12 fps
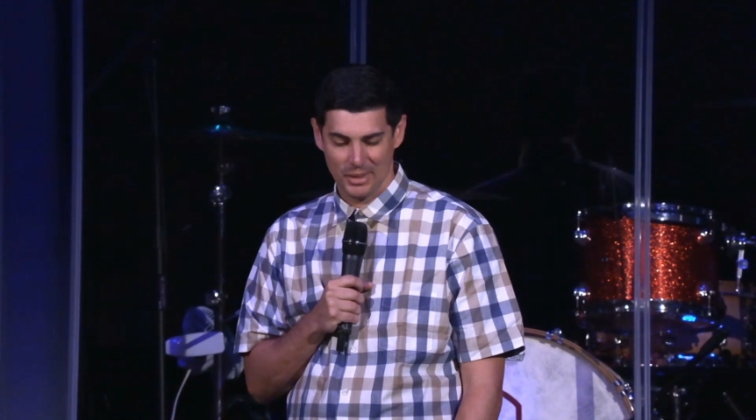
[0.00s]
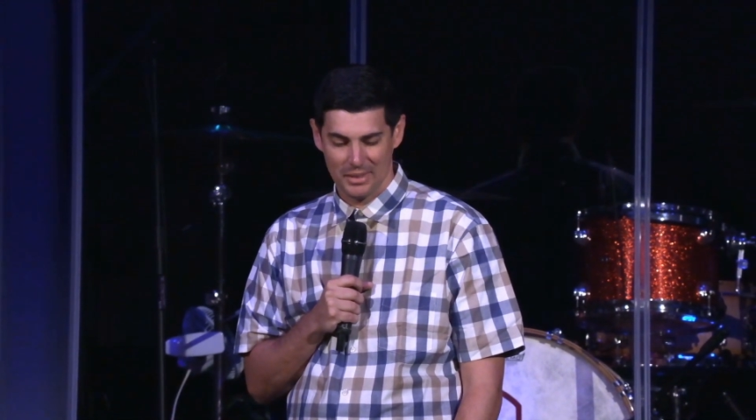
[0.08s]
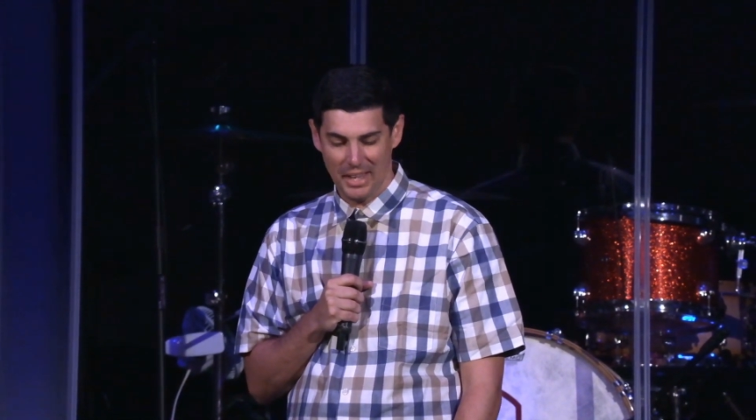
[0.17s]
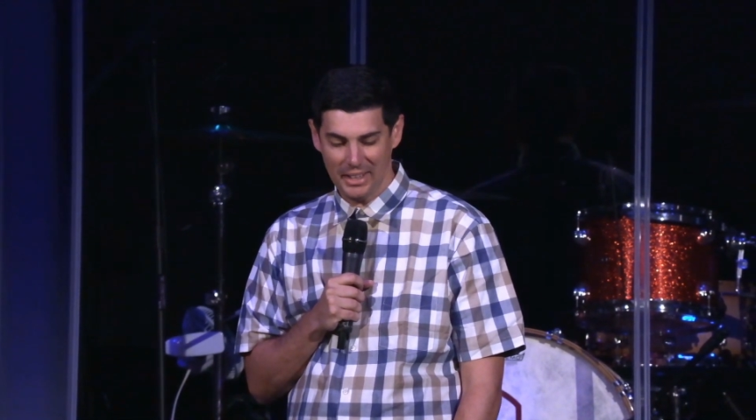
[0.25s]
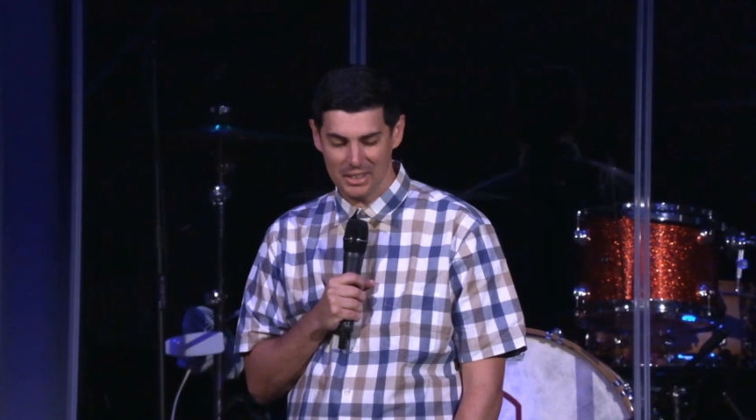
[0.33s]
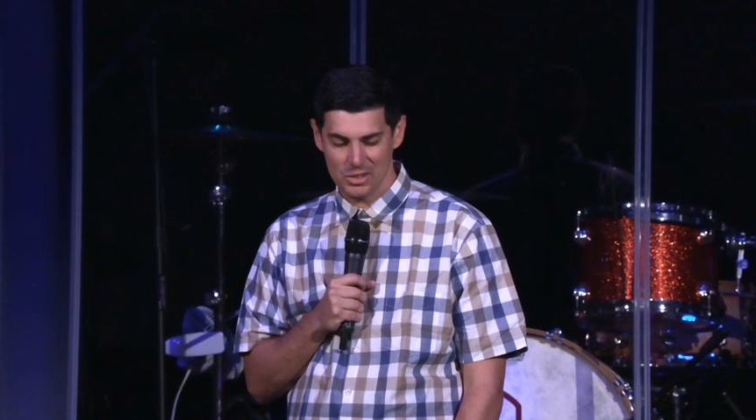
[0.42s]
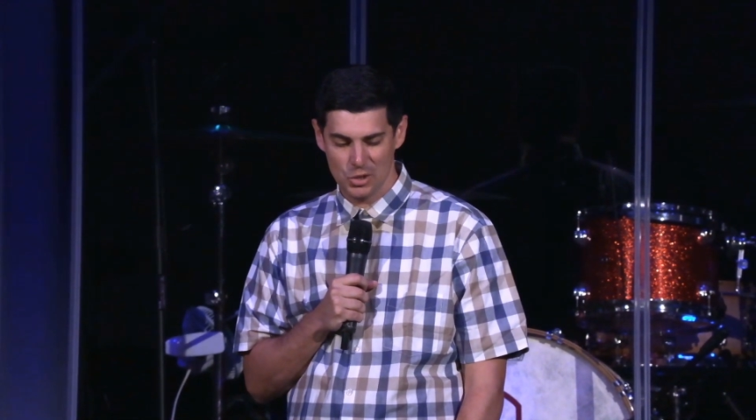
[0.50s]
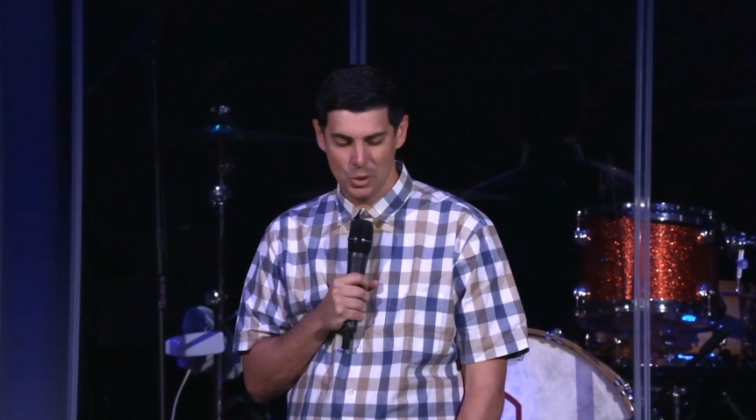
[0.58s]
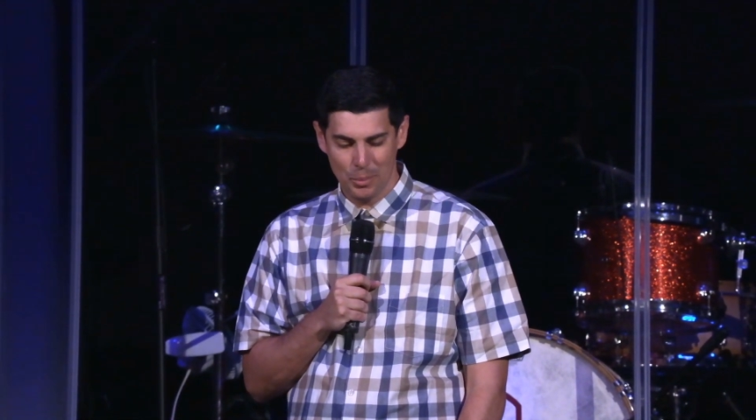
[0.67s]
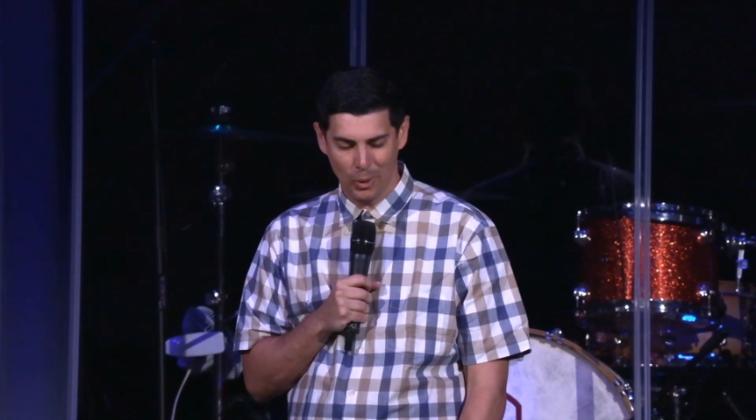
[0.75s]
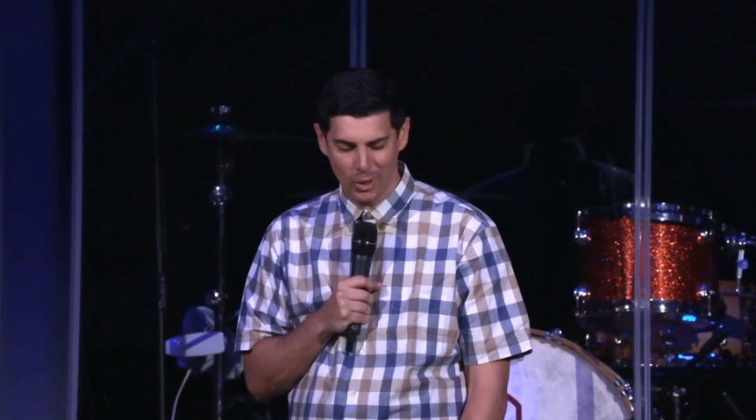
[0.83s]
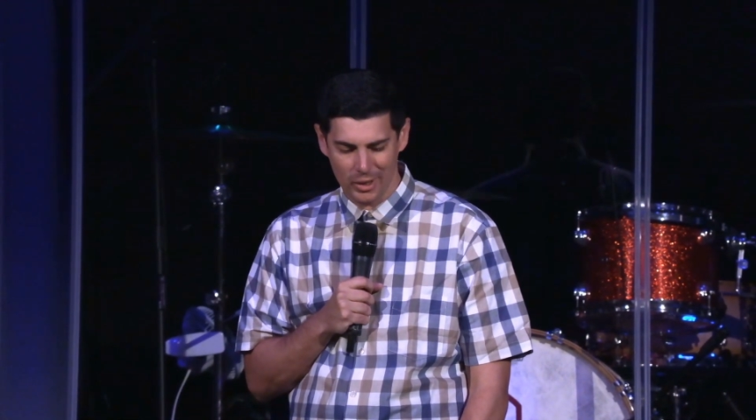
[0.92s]
That gets two
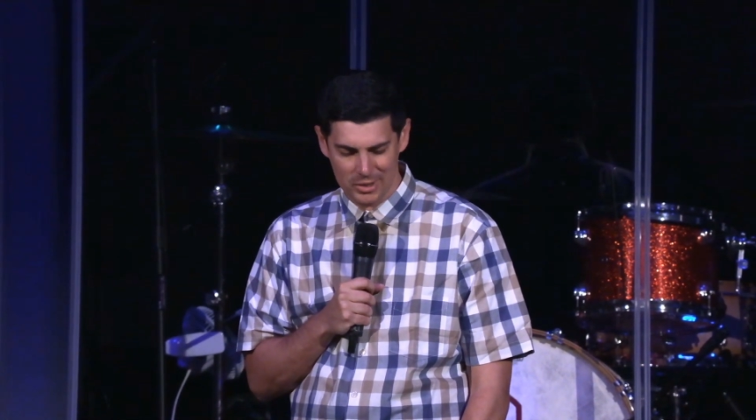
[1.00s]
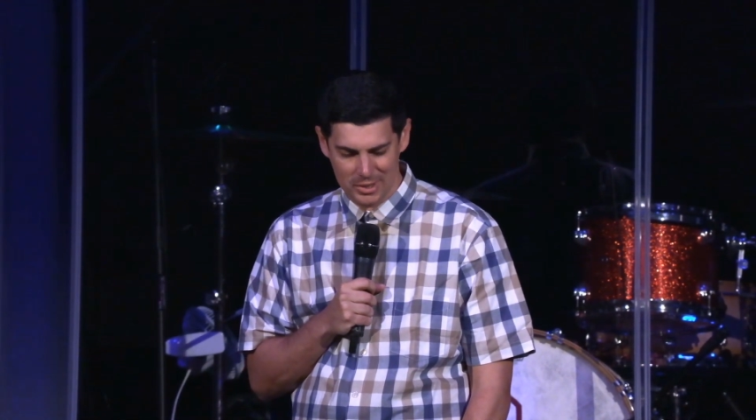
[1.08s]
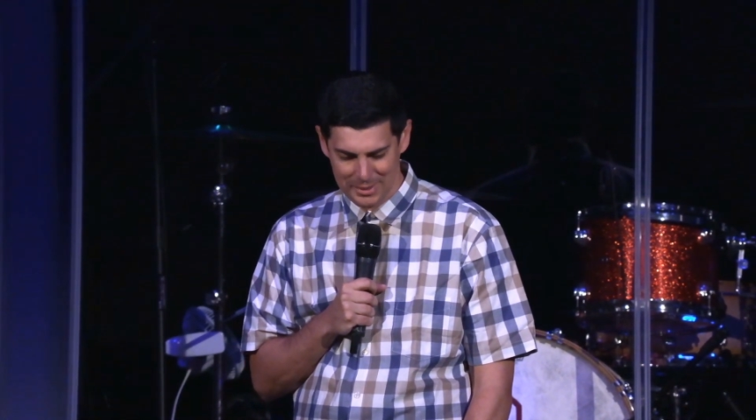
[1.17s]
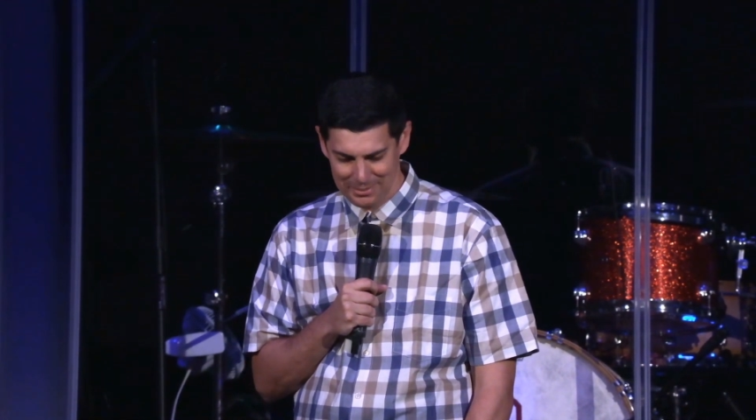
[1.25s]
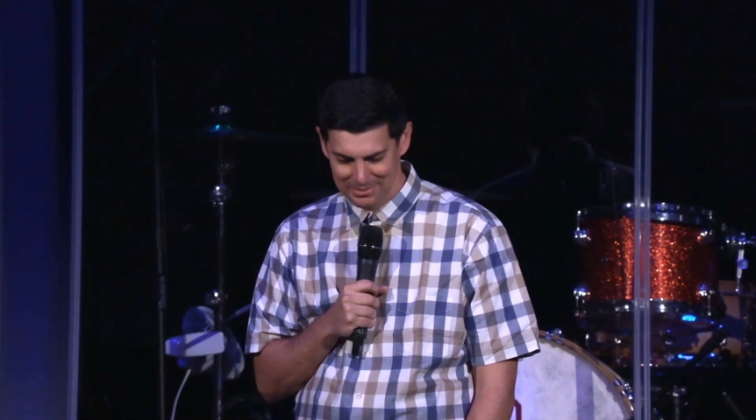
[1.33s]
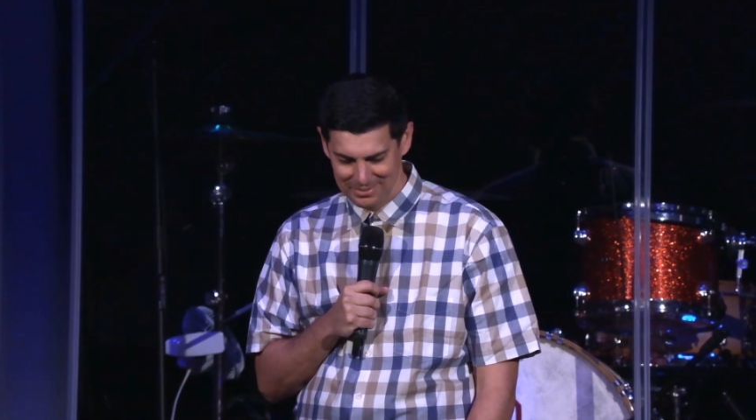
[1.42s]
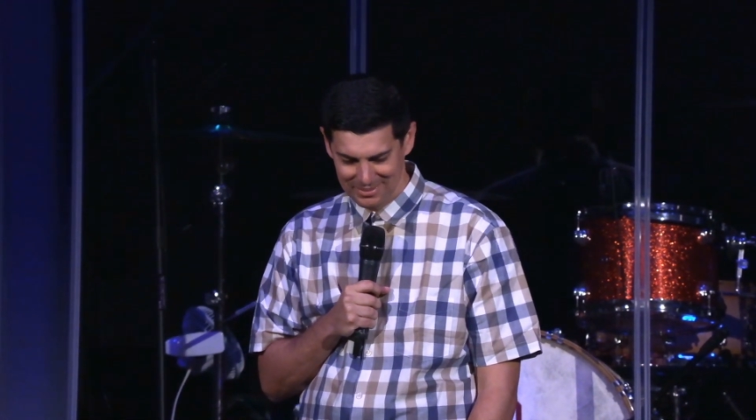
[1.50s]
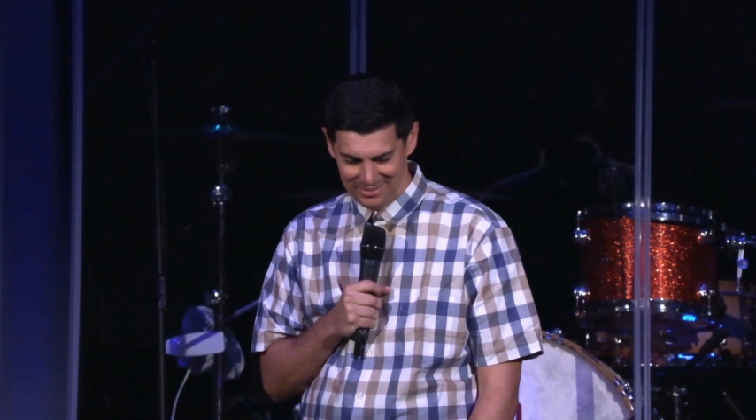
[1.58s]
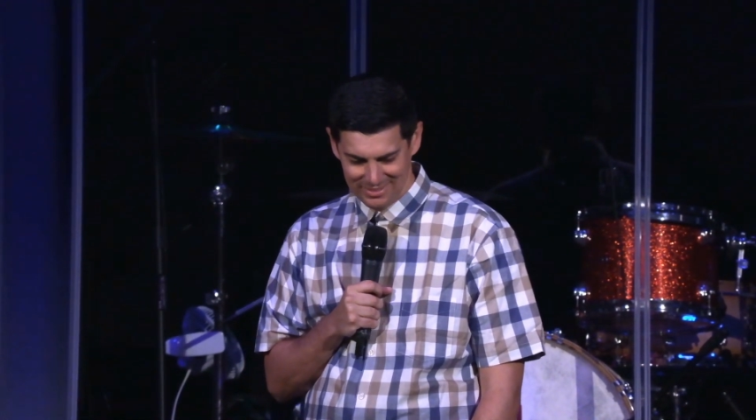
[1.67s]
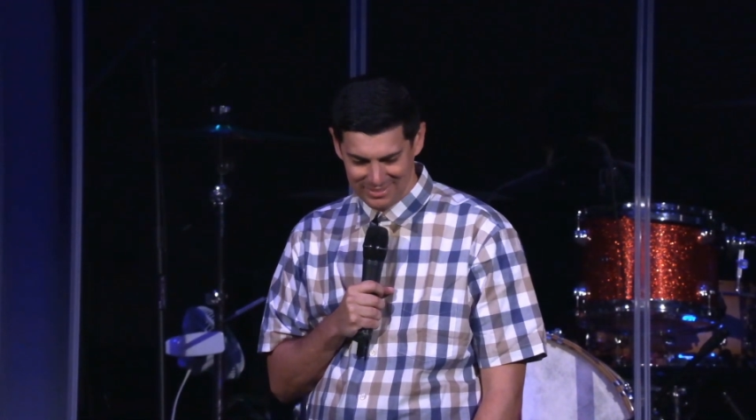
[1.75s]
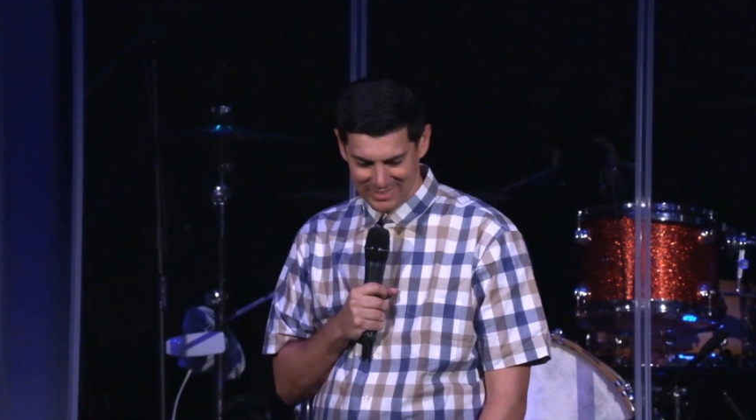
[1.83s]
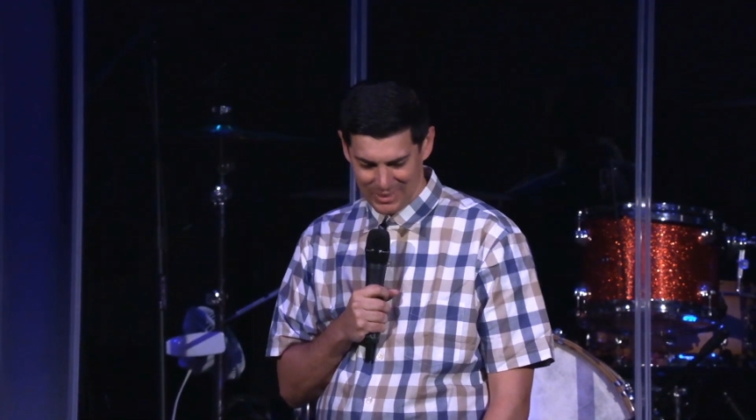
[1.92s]
parts.
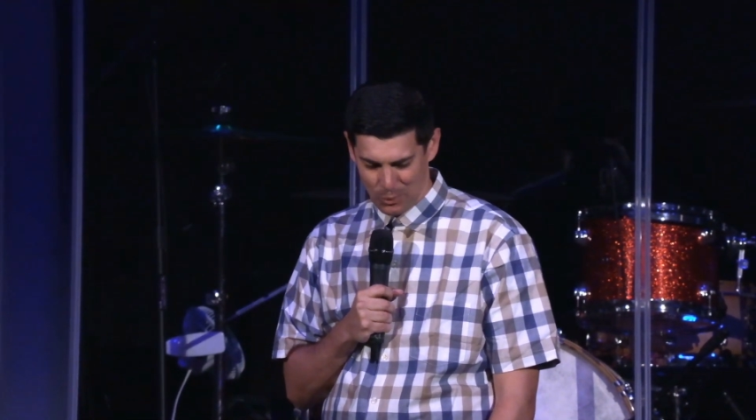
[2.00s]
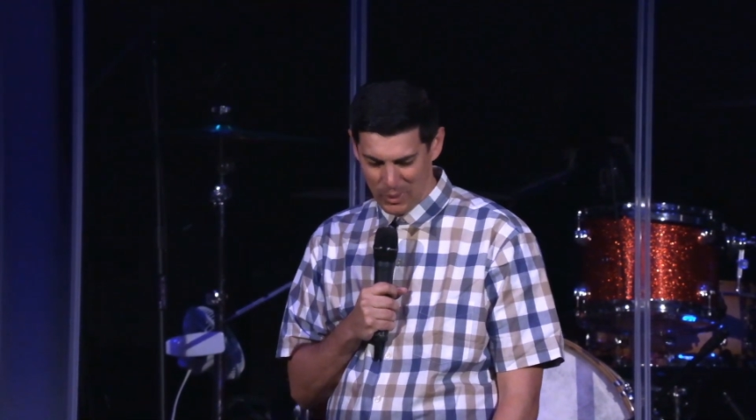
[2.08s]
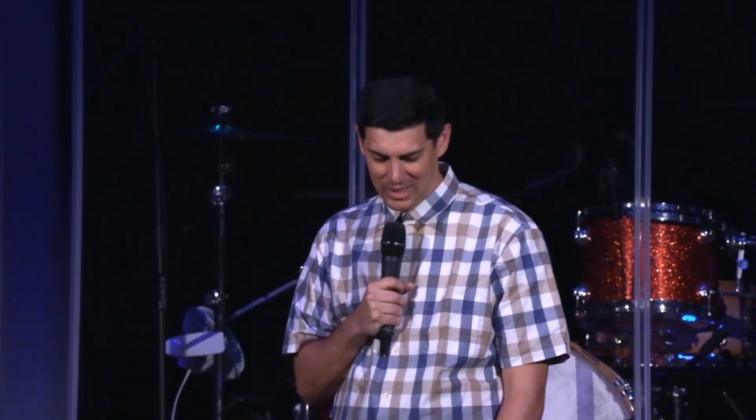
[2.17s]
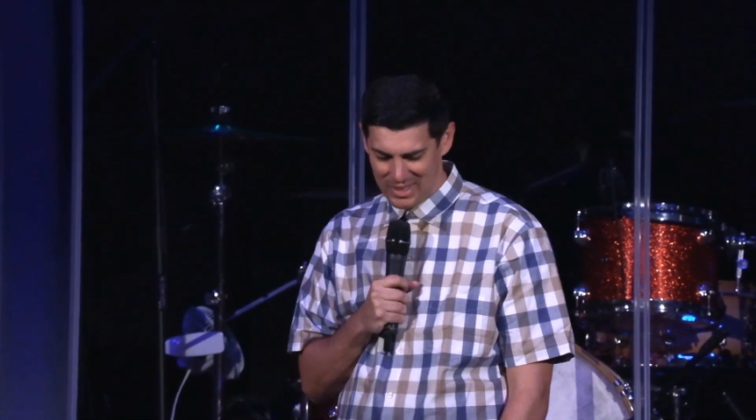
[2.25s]
Week